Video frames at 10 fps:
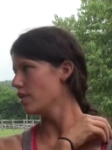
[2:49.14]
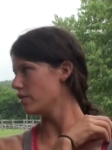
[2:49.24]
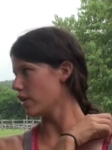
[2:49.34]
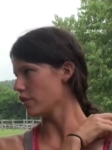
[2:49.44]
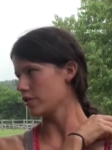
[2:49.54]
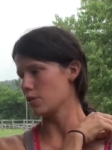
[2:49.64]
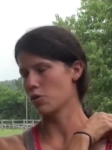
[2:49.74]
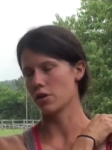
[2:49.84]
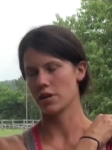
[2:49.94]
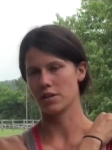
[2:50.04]
very
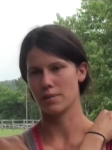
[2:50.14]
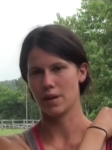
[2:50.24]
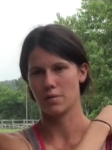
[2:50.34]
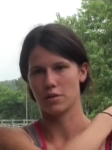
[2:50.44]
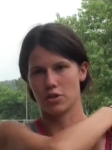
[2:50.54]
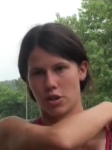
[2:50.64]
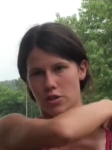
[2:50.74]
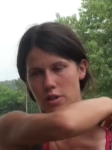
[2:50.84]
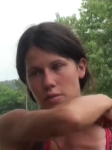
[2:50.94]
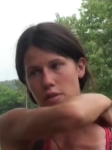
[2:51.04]
rewarding to be able to share
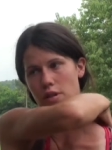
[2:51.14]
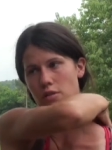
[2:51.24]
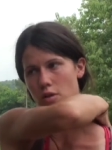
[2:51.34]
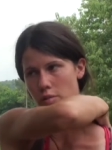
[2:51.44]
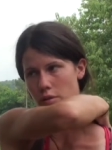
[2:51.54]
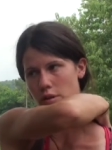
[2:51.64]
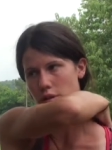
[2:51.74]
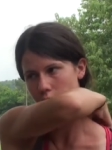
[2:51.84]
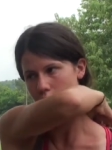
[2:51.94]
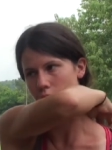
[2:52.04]
something that's so important
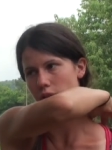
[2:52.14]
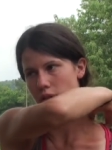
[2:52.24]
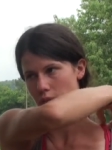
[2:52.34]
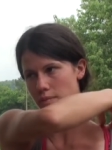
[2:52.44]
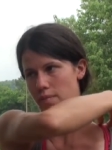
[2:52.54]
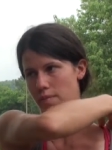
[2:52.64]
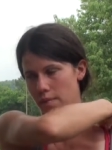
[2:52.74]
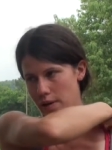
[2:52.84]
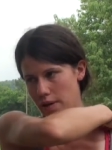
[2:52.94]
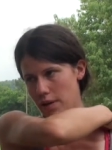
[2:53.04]
to me with
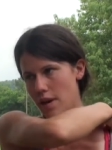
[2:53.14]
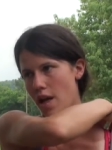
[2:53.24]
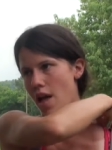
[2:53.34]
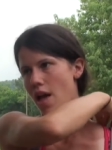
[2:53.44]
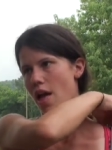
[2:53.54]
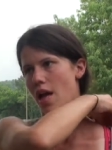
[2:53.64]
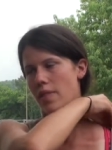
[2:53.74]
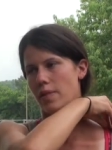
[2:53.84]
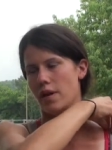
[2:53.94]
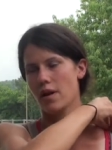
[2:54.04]
somebody. And
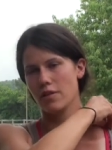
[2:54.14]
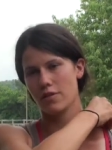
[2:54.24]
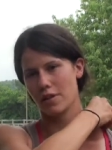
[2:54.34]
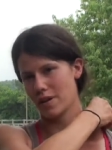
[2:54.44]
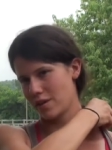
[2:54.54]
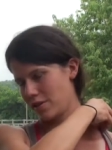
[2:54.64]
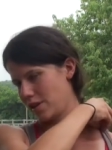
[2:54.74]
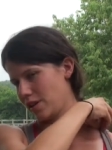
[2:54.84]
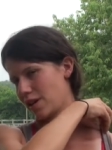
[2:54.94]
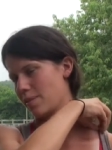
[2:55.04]
then the other thing that I
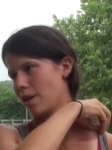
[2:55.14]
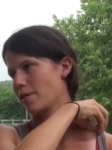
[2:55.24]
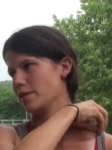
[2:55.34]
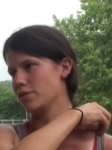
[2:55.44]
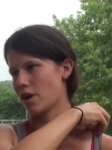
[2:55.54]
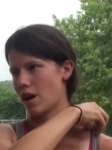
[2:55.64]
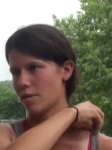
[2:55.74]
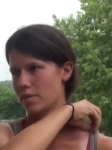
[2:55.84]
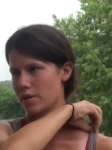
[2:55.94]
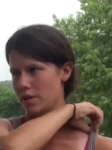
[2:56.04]
really like about this job
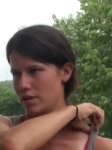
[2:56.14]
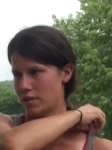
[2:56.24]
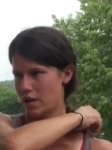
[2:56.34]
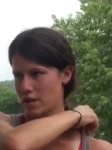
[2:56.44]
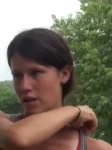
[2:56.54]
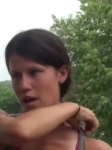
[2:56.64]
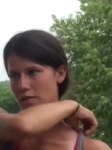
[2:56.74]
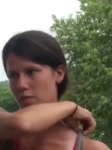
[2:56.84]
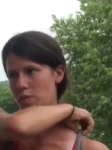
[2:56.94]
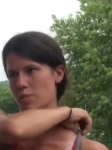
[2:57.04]
is a lot
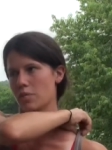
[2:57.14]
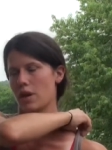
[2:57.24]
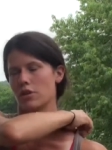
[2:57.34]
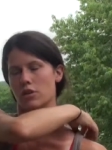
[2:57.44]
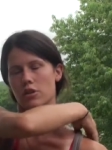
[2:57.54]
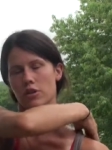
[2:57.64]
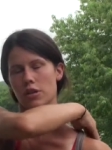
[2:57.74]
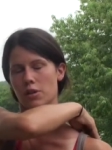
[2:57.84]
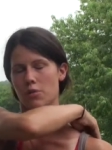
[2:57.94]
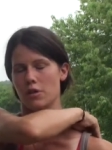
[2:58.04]
of the people that are
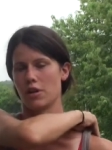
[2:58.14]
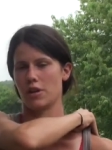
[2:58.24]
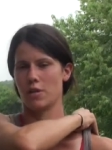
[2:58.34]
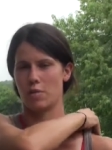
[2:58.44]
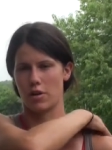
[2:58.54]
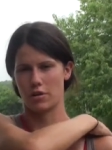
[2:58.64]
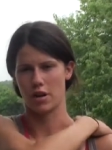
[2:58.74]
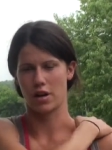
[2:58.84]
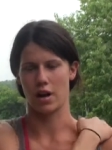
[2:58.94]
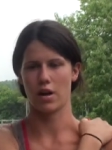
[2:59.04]
currently working in the barn
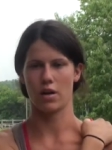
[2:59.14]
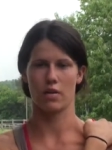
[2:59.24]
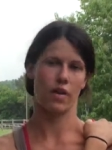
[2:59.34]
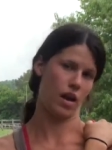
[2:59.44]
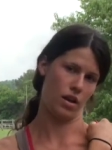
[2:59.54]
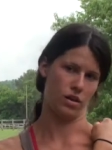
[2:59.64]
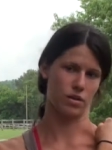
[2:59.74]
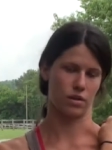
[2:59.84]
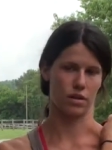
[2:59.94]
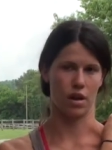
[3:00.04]
right now I've had
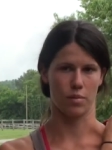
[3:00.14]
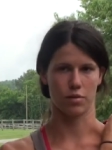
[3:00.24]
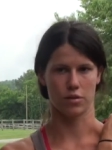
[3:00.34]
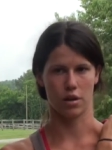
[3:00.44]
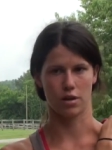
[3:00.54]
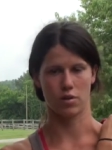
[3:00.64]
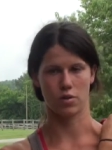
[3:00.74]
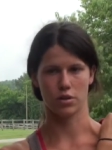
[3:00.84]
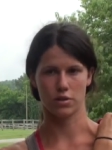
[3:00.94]
as campers on Horse